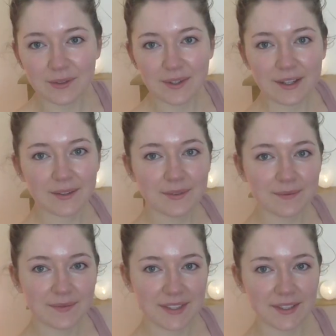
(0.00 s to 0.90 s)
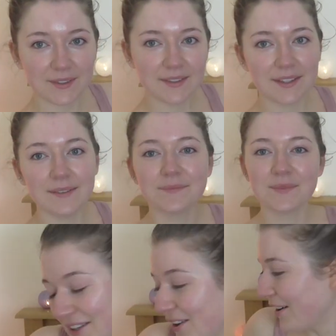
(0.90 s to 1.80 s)
for now. Here, yeah.
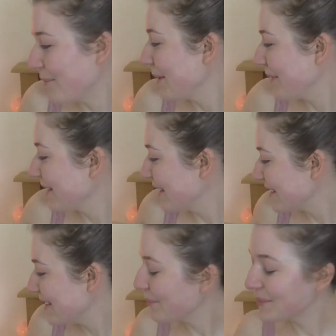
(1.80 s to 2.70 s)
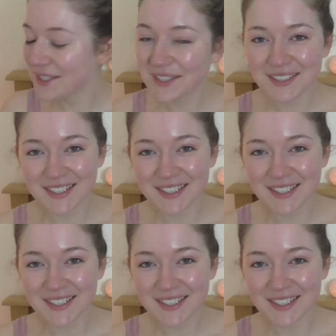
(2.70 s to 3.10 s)
Here are my final steps